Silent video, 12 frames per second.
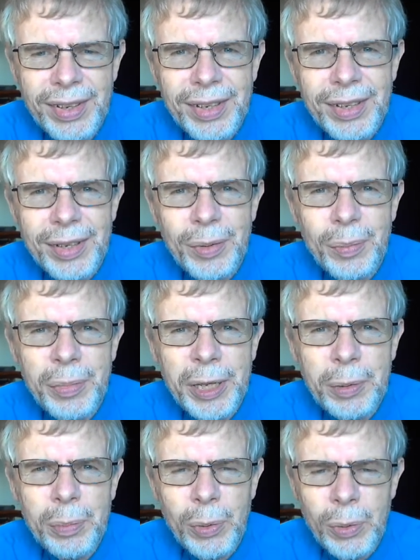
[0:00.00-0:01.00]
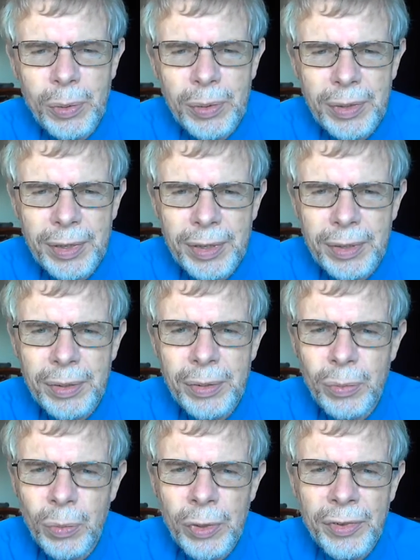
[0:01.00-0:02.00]
uh, people uh,
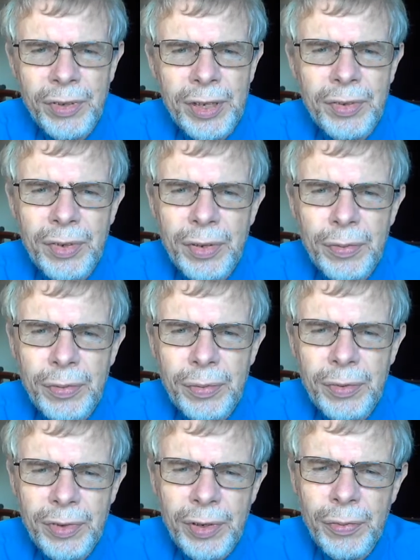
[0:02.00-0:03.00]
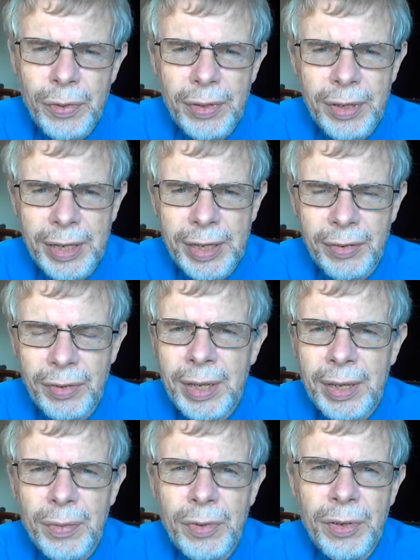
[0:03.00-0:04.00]
wanting diff different things and
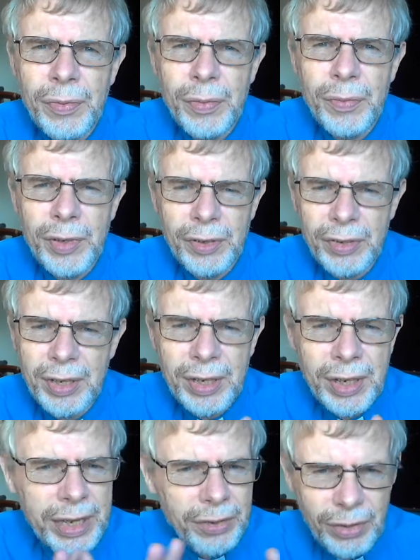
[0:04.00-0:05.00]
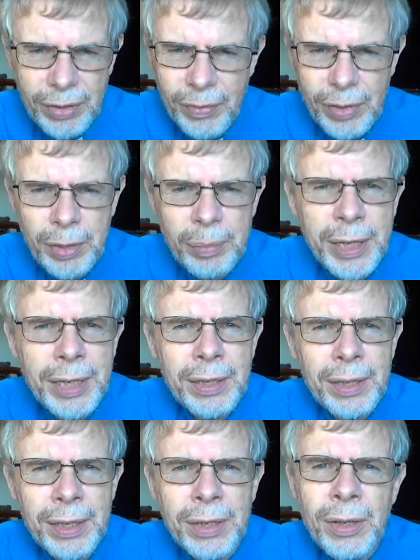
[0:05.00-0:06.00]
have a different vision clashing very
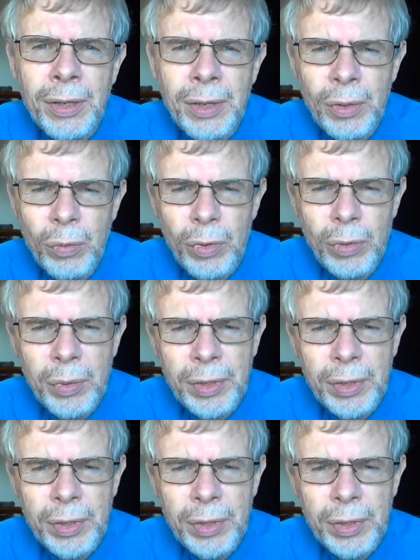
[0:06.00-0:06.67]
badly with one